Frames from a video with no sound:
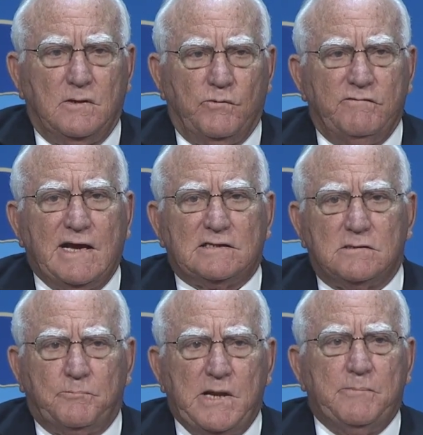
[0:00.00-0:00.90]
We've got
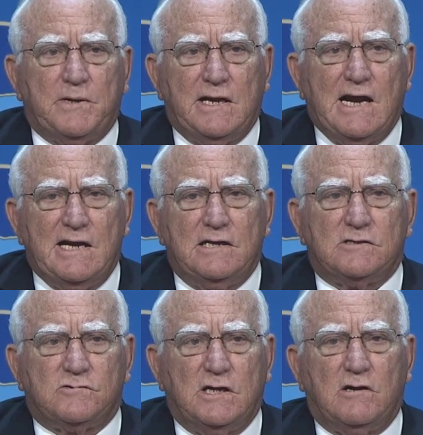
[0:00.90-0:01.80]
some people in our
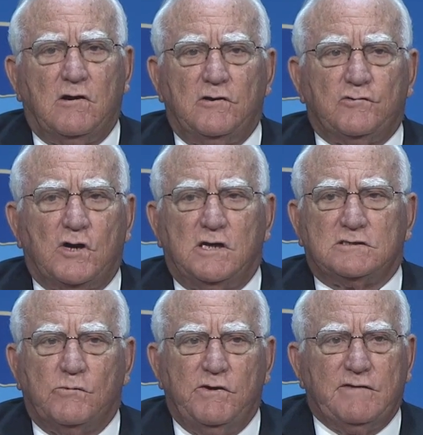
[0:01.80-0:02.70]
industry that are on
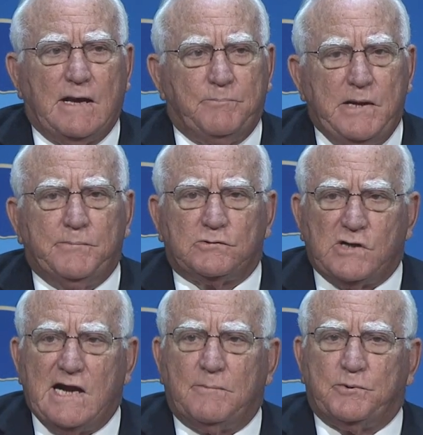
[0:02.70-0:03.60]
drugs, and we've got people
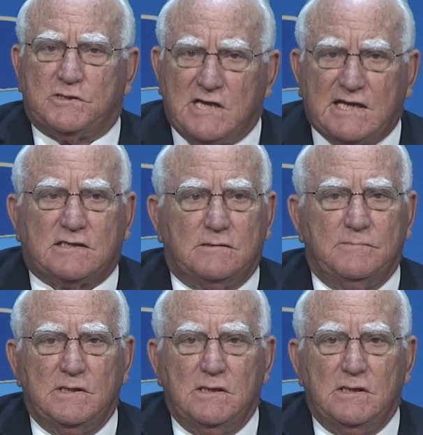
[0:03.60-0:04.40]
trying to protect them.